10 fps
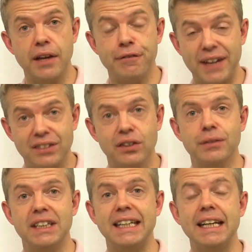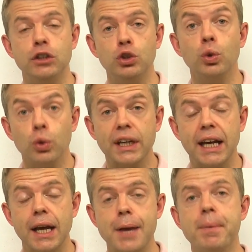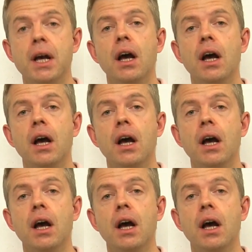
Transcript: effectively in your game.